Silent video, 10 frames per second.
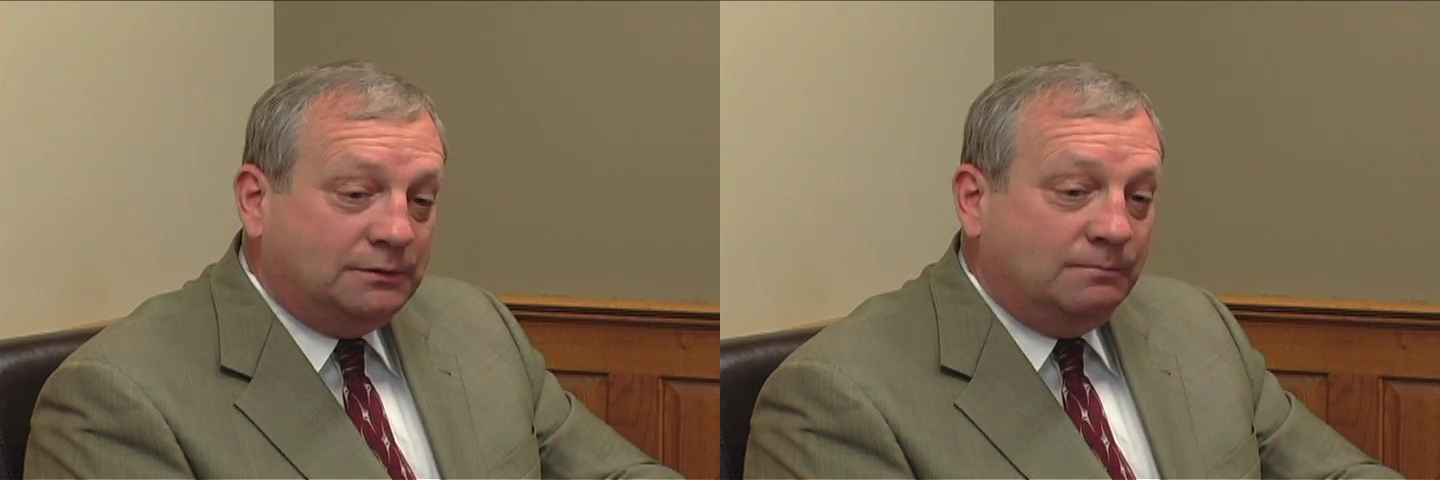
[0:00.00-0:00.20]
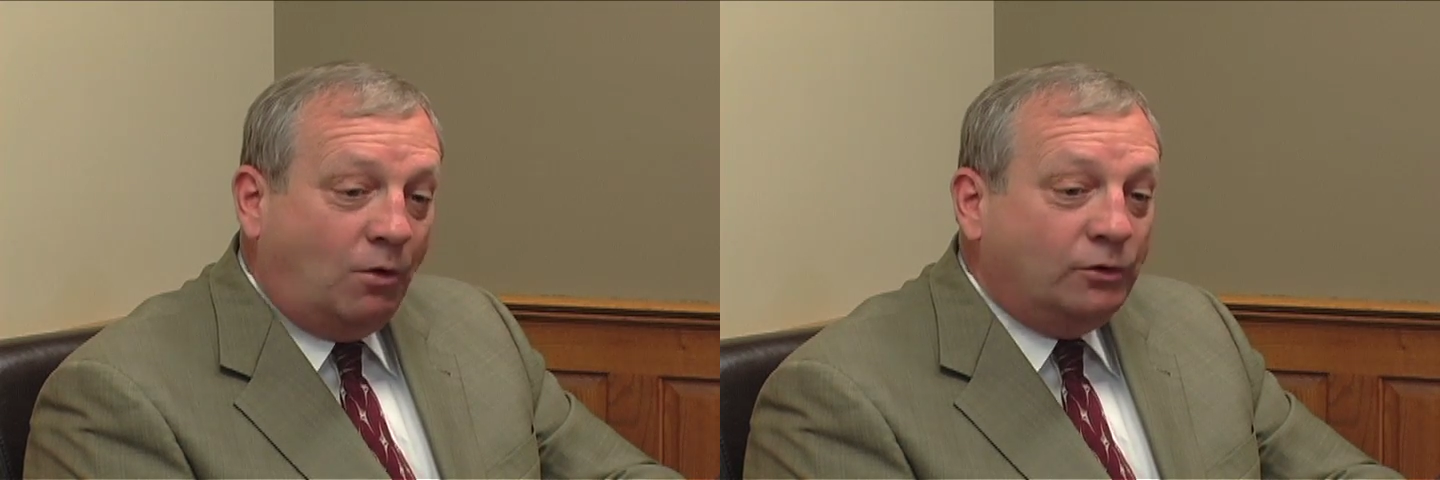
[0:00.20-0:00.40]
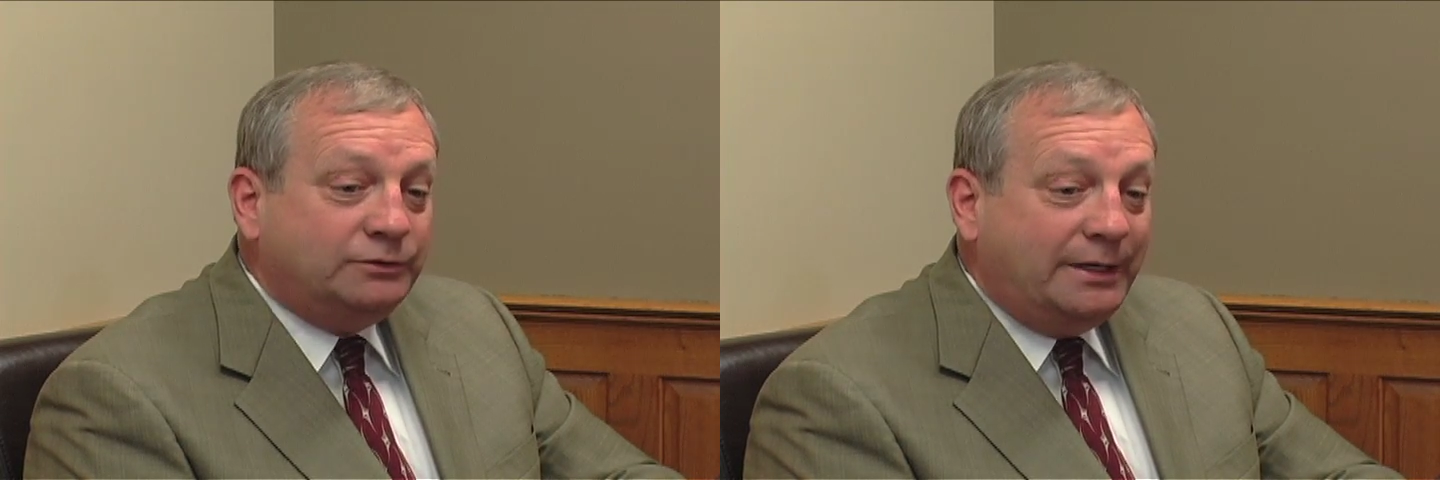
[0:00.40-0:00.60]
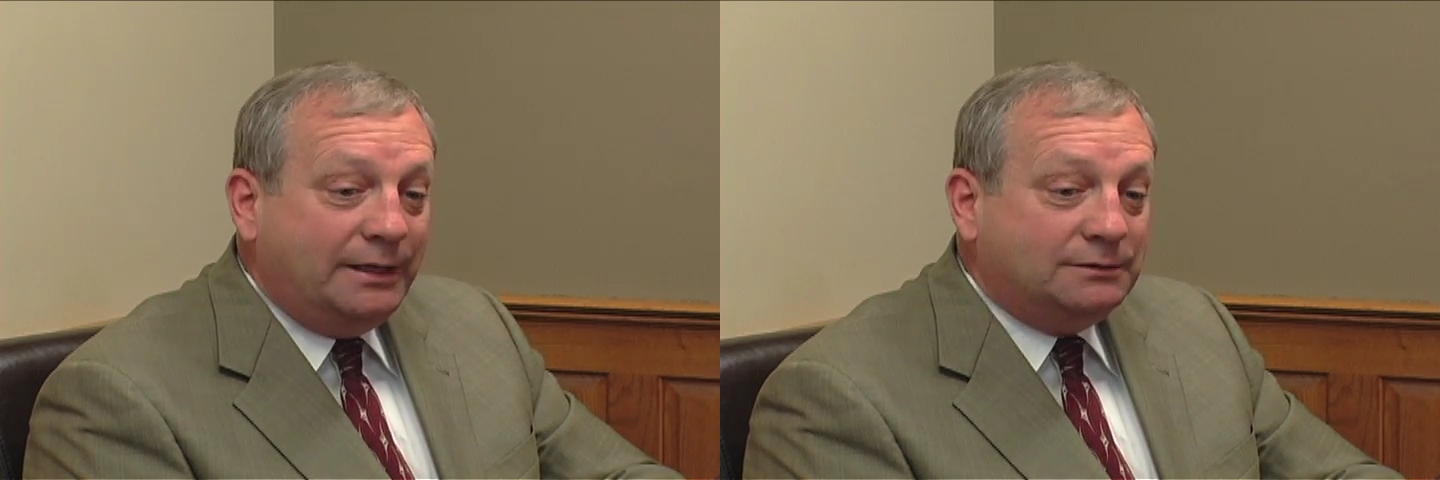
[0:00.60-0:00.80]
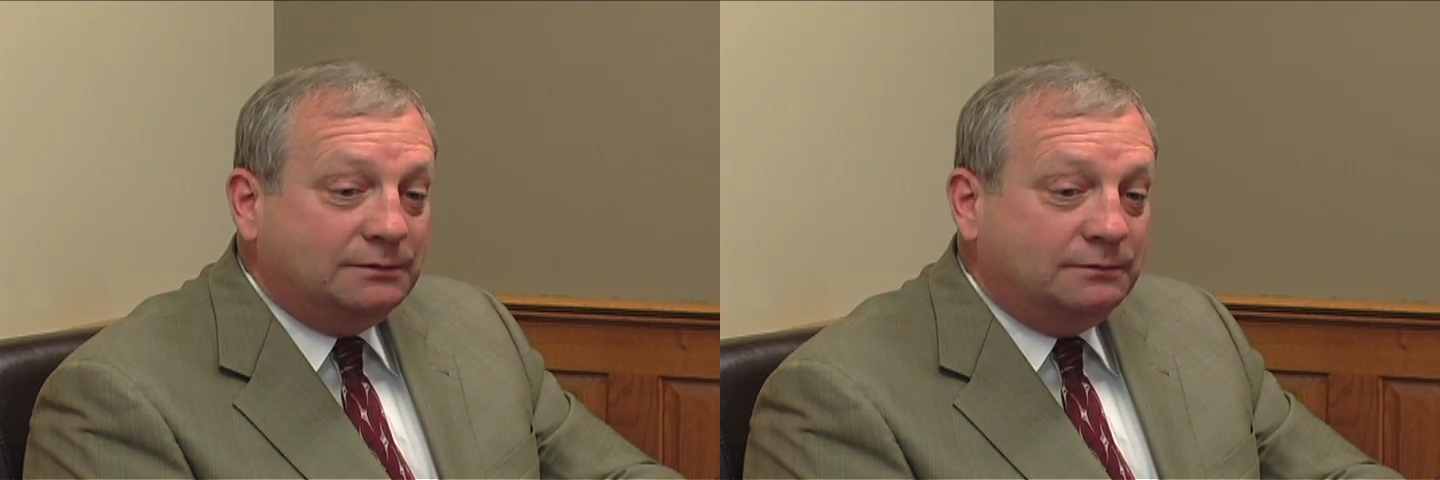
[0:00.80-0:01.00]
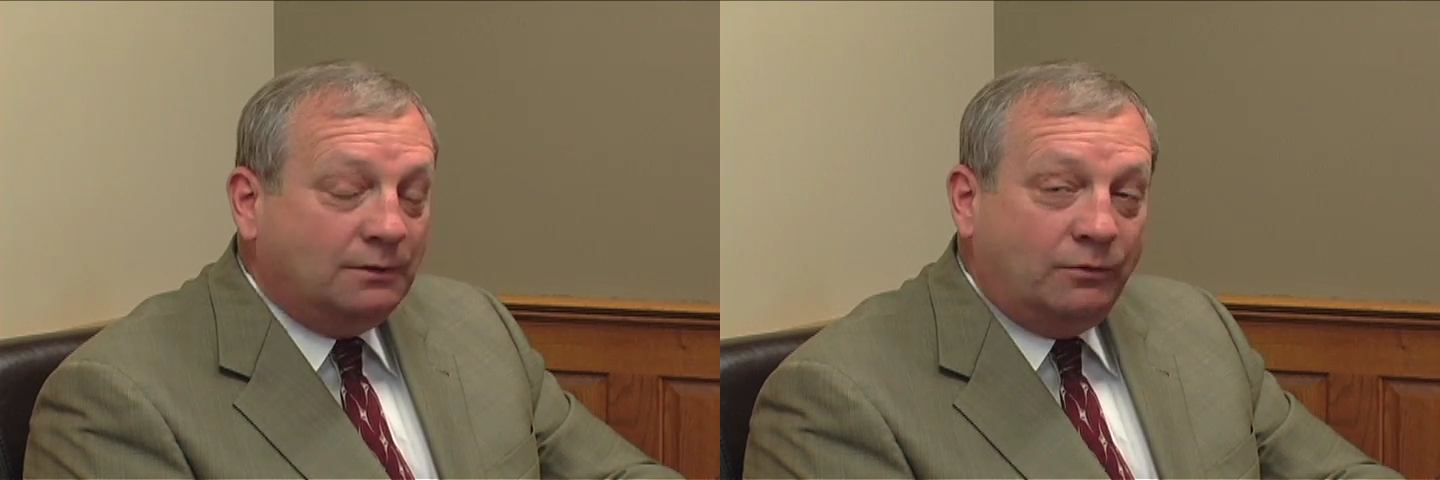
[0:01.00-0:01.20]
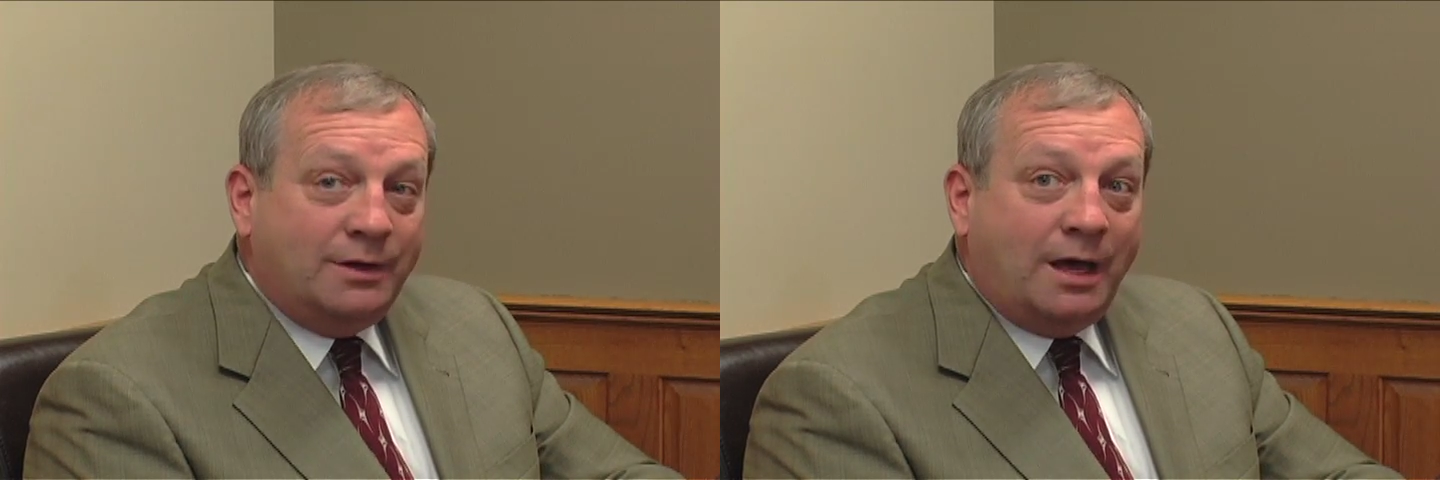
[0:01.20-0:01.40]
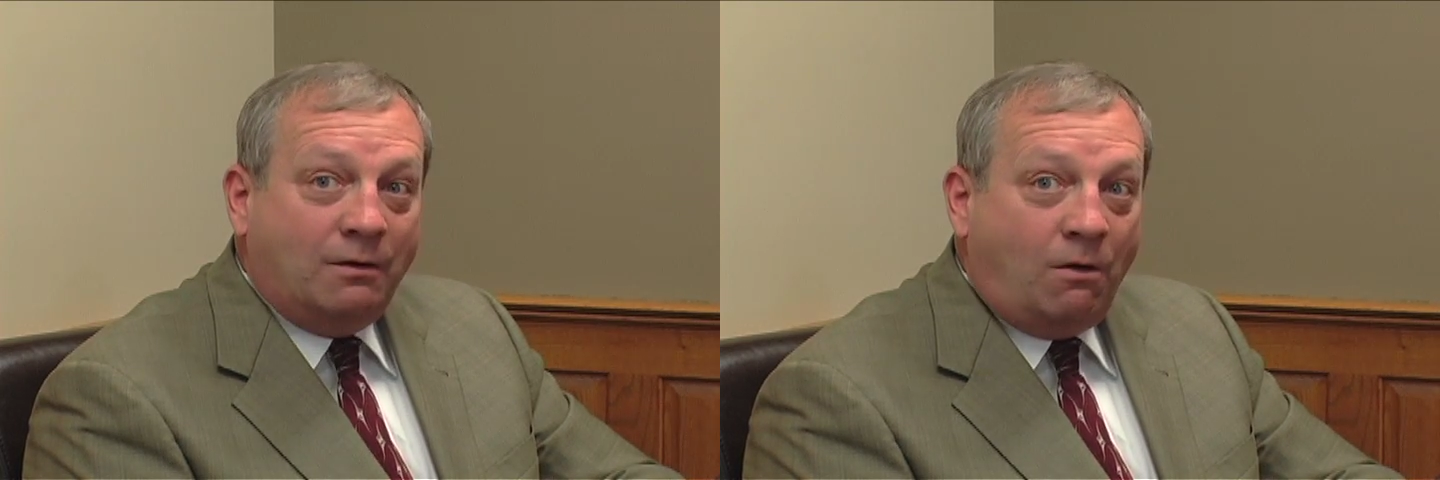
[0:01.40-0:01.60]
in most cases, though
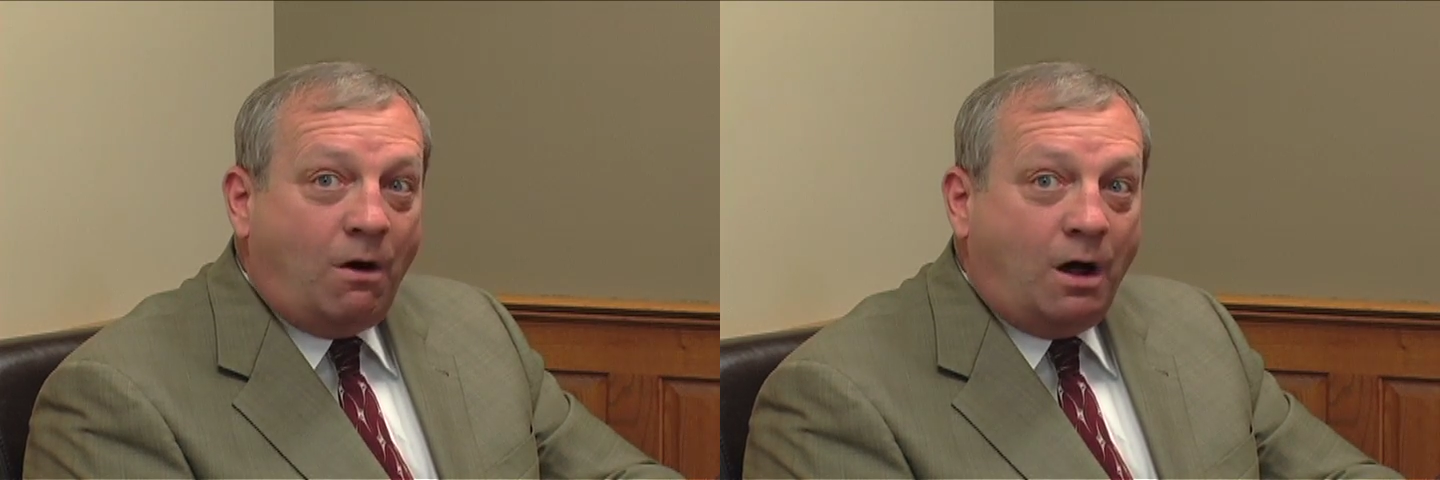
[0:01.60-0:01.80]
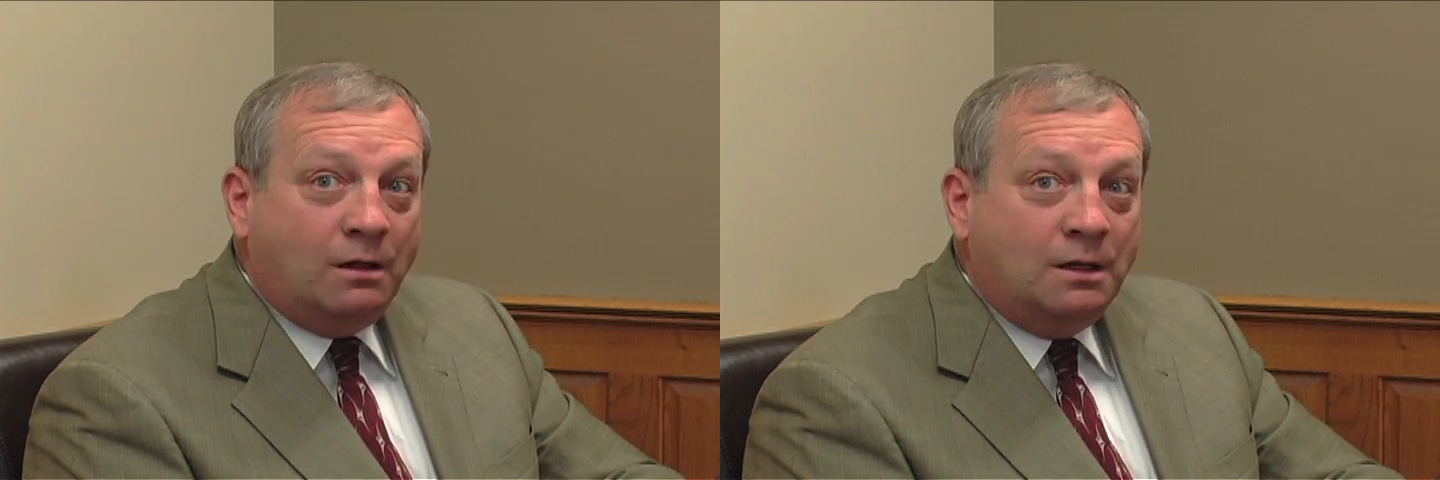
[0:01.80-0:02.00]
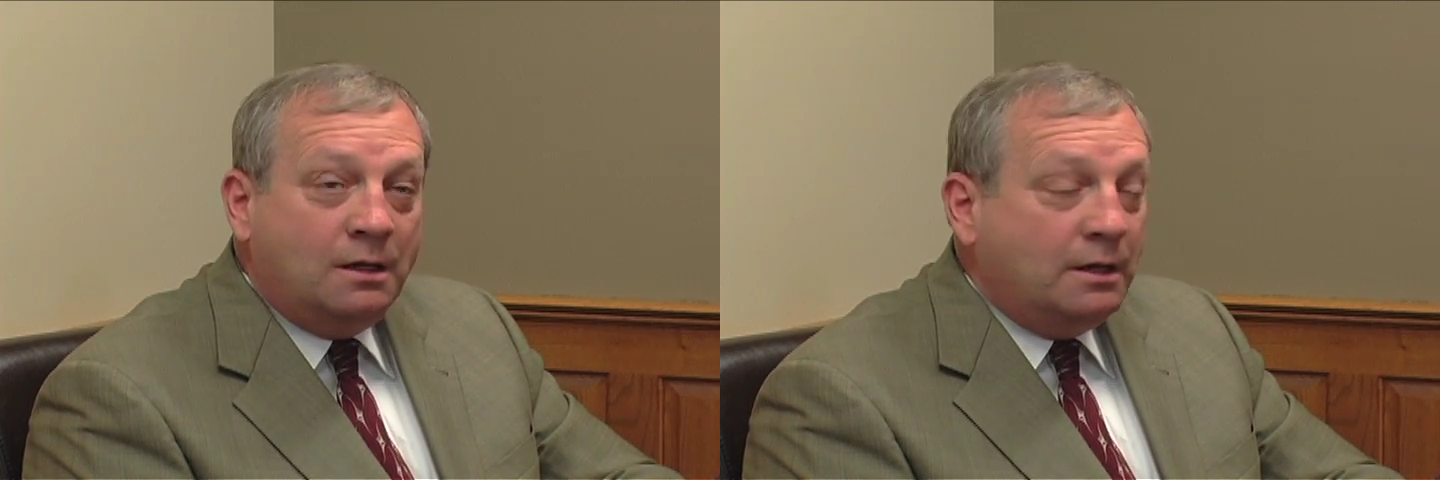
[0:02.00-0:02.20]
not all,